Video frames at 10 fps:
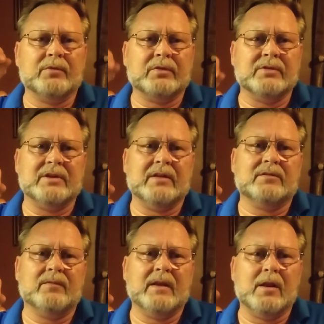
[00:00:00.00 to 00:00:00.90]
suggest
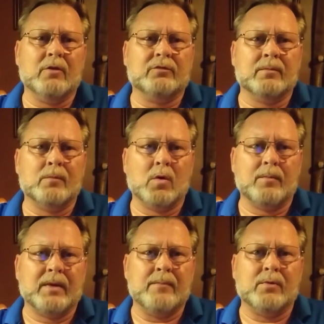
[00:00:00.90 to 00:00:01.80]
the video to more
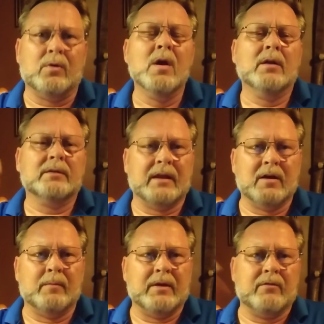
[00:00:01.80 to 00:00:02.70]
people to
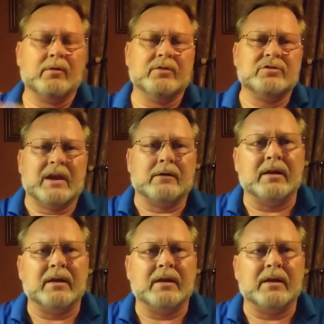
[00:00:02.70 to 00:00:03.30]
help me grow the channel.